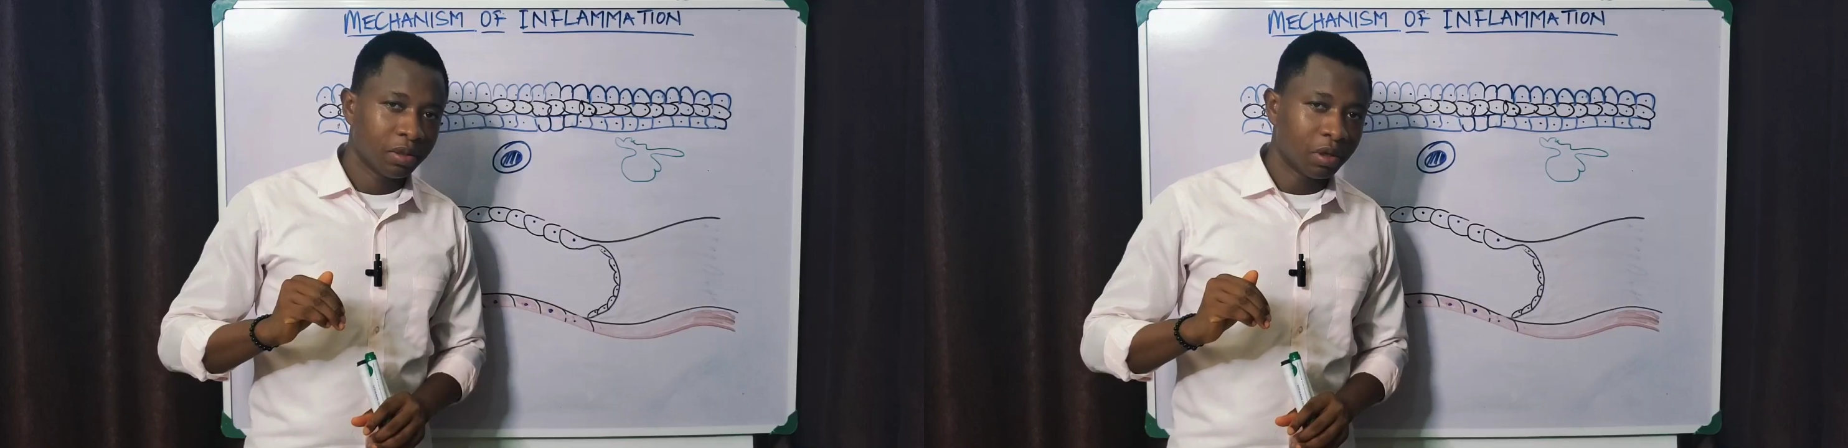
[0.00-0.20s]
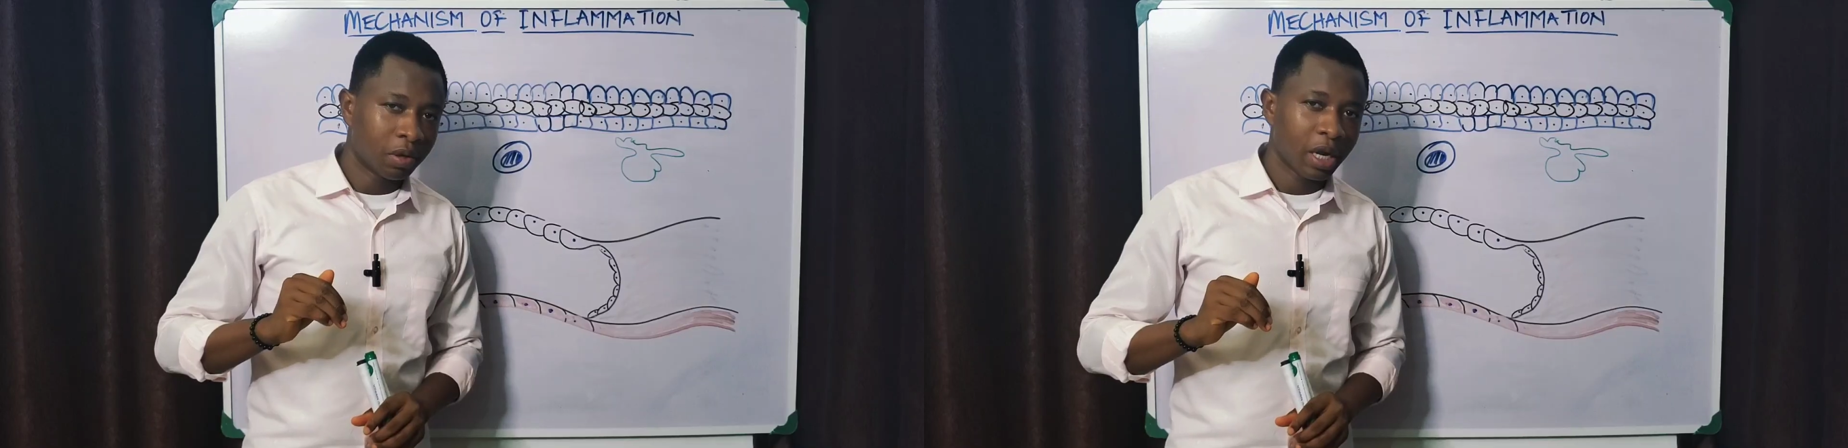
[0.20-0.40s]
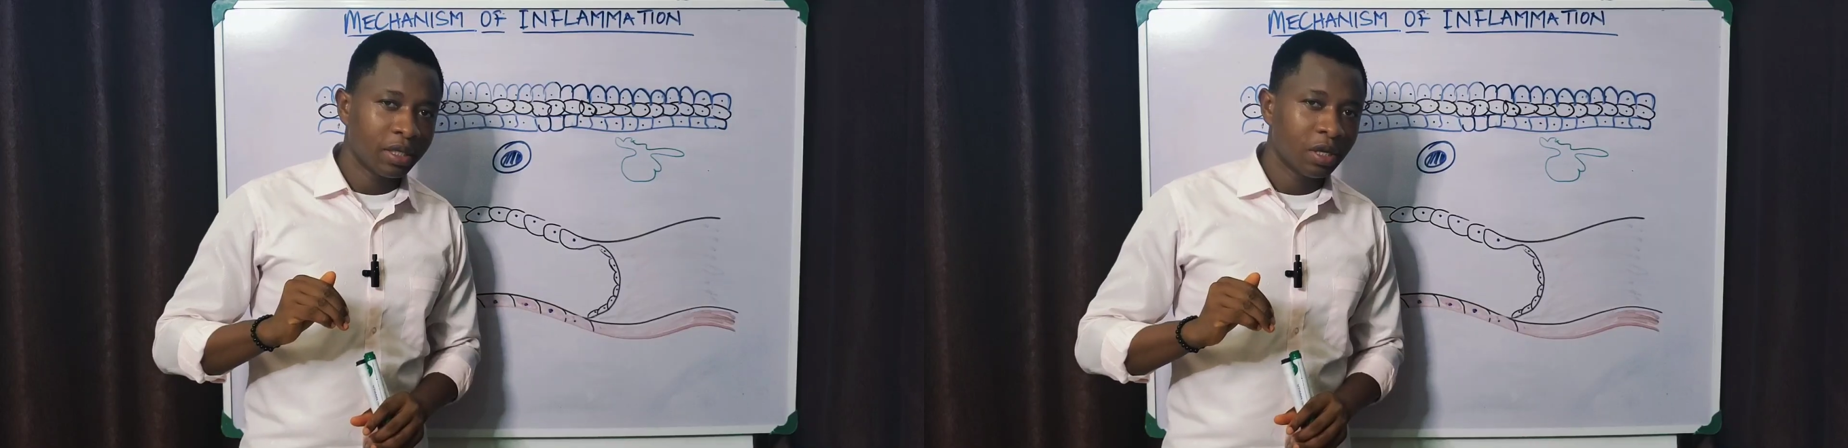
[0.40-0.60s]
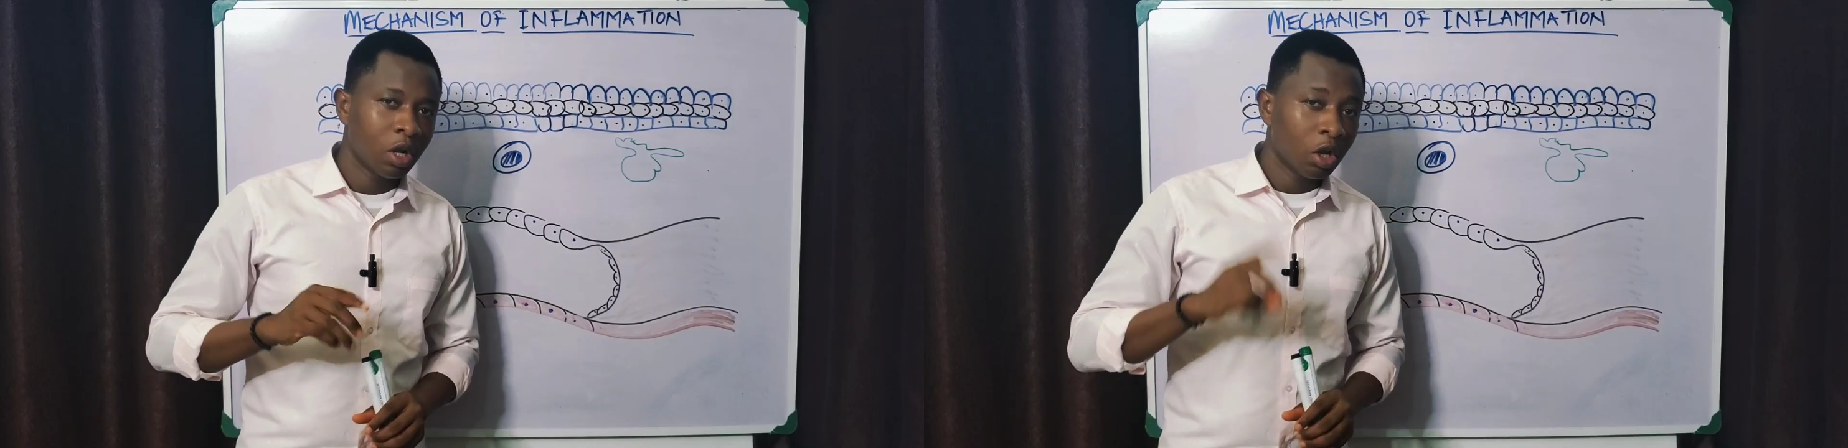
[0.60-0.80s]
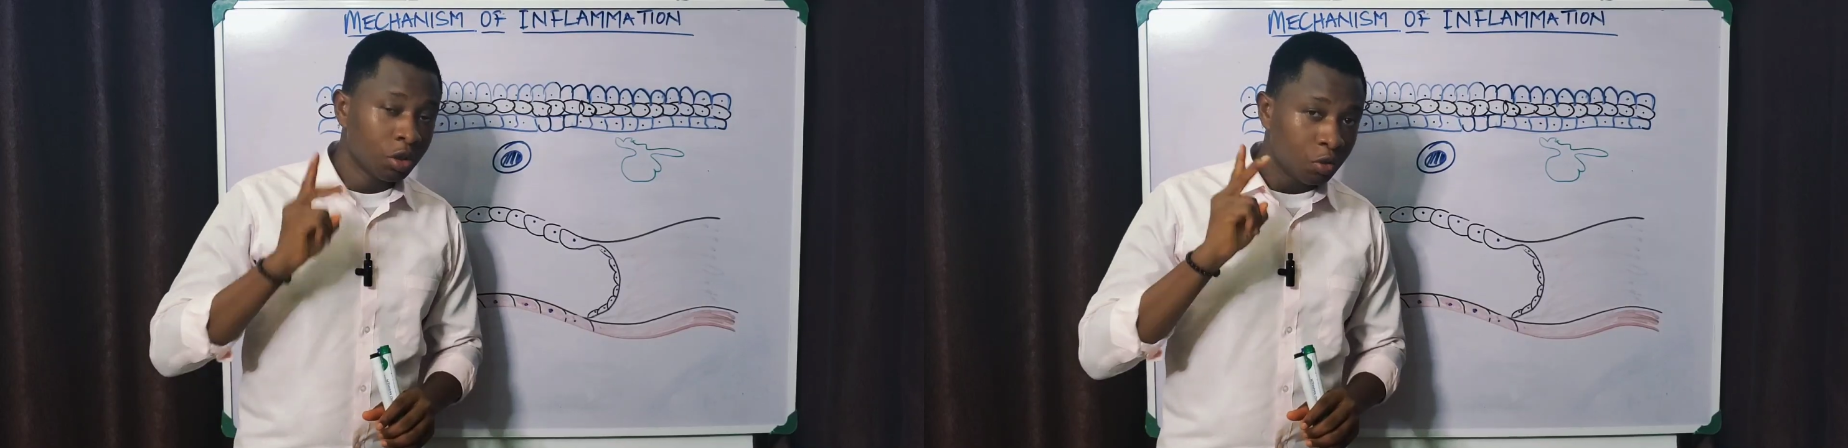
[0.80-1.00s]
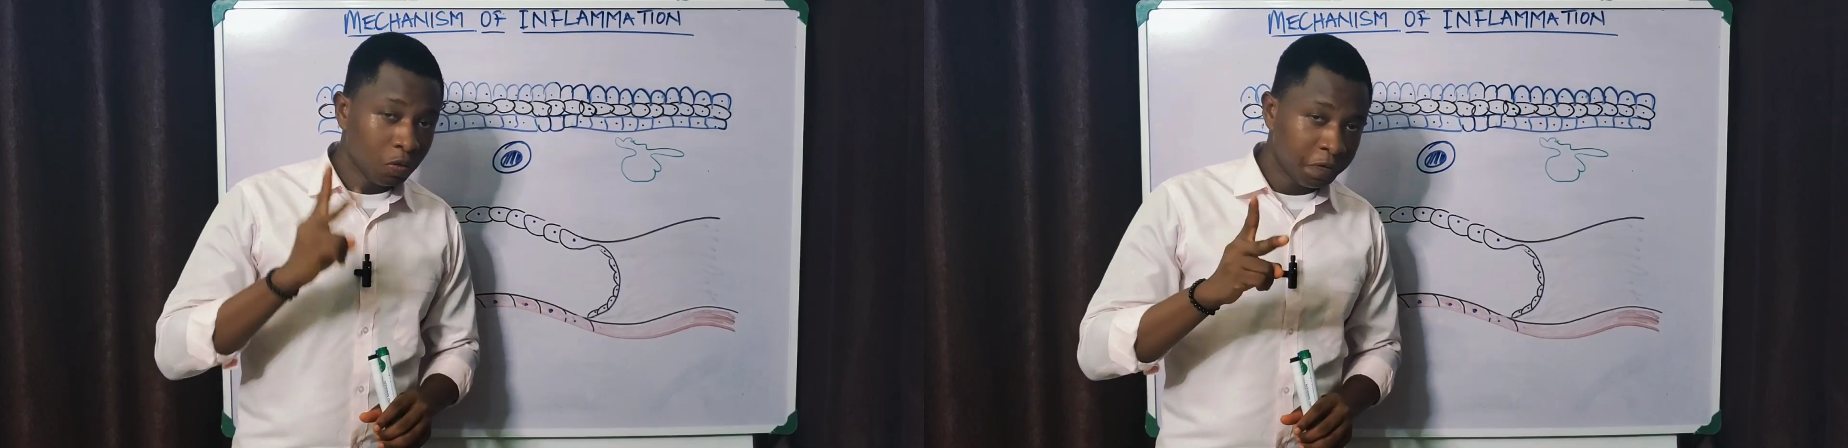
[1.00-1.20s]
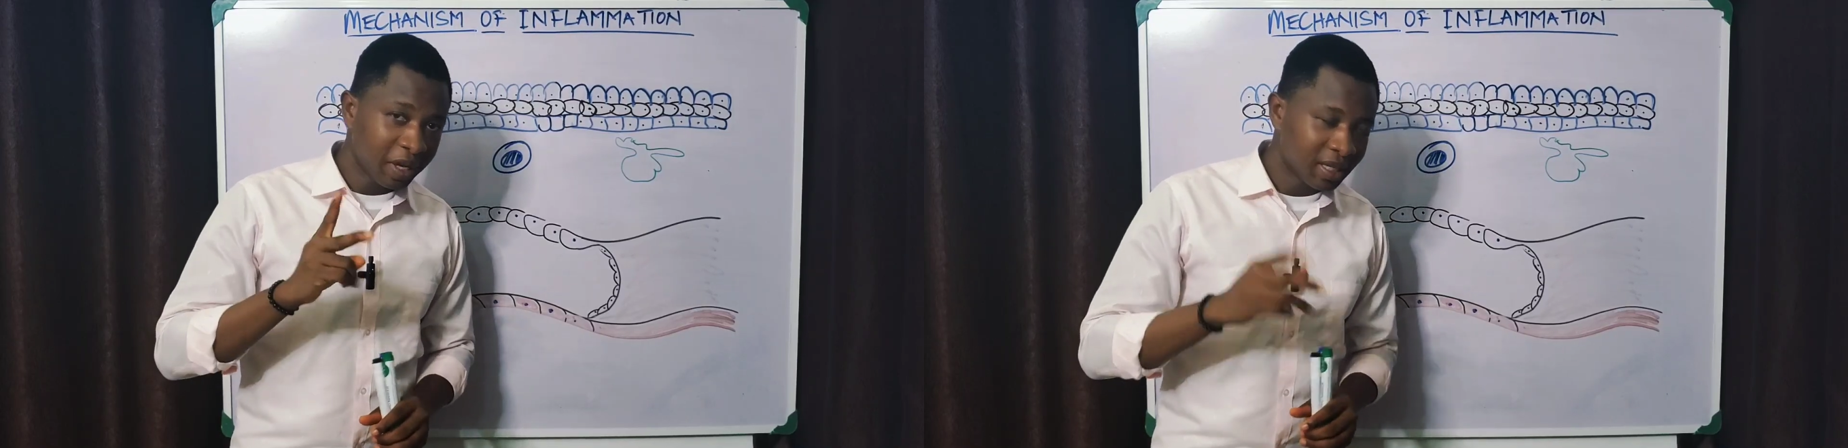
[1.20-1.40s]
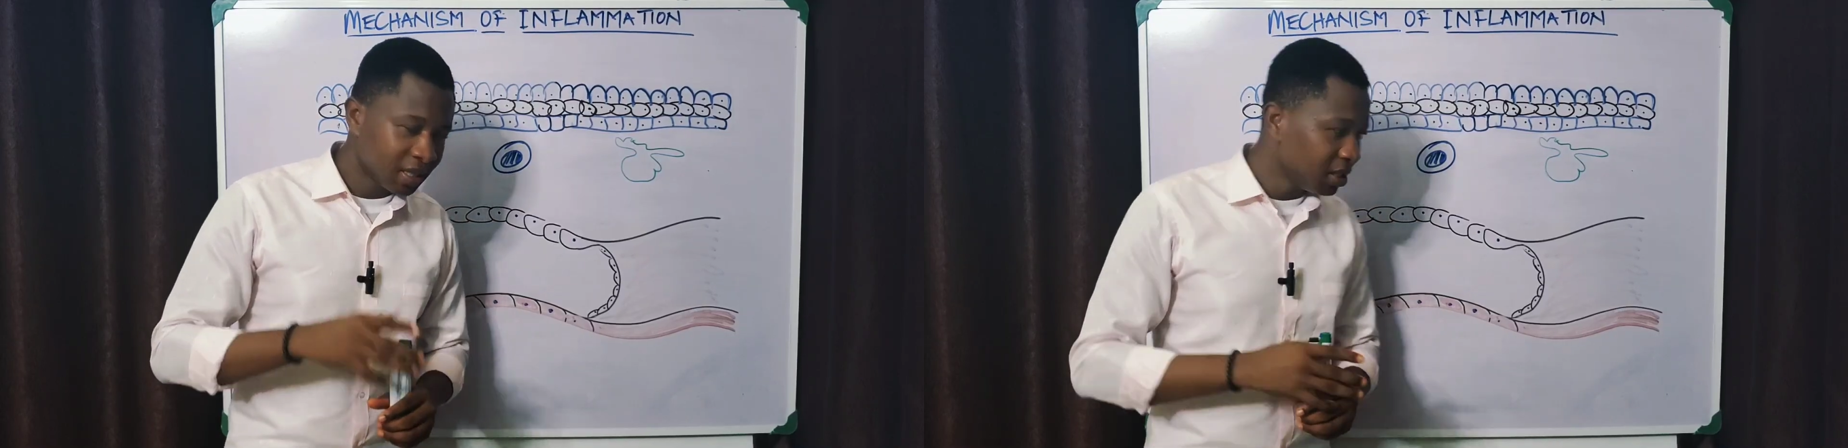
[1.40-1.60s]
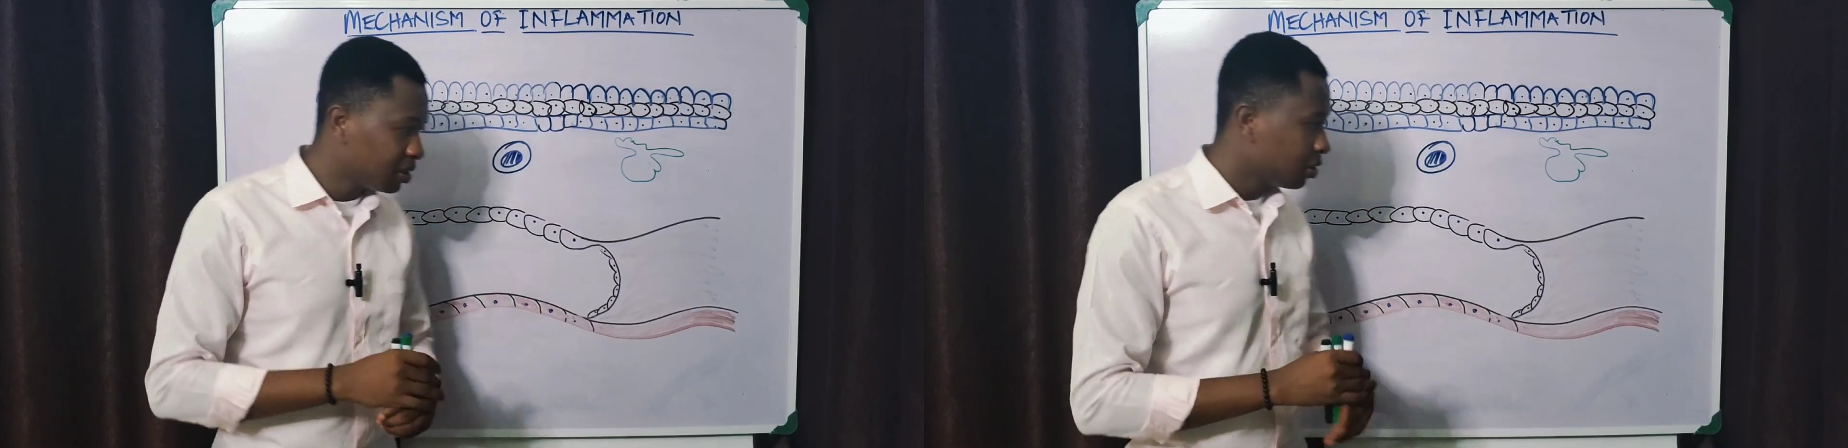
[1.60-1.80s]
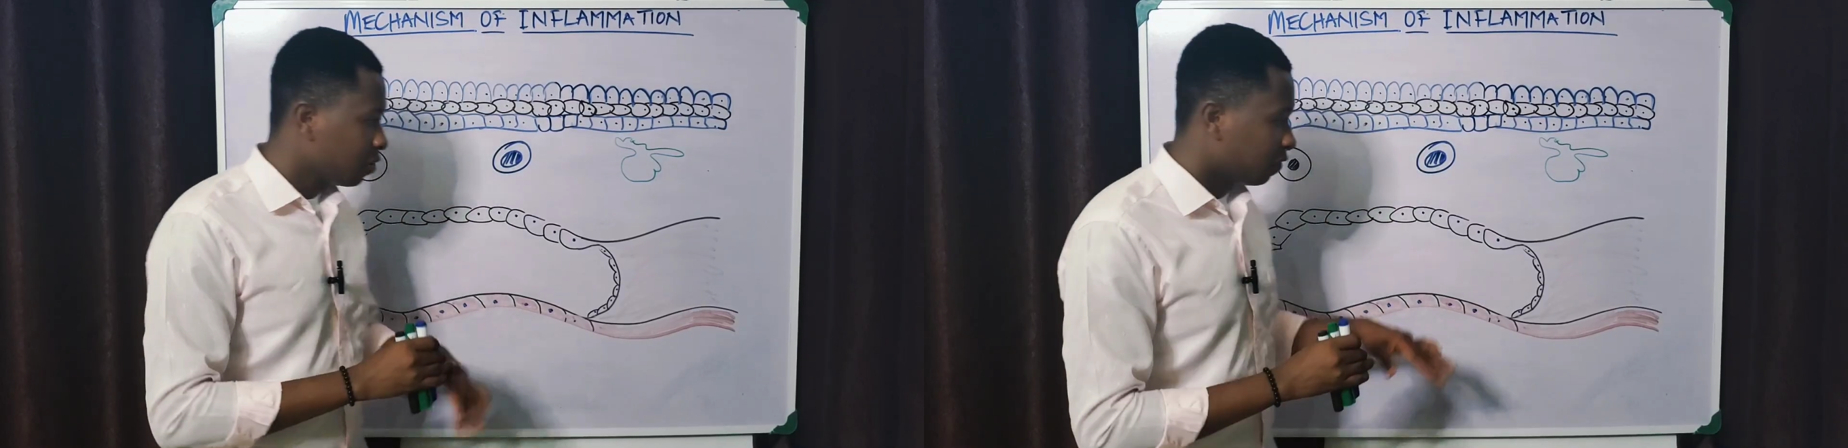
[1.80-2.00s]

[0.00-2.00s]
All right, two phases: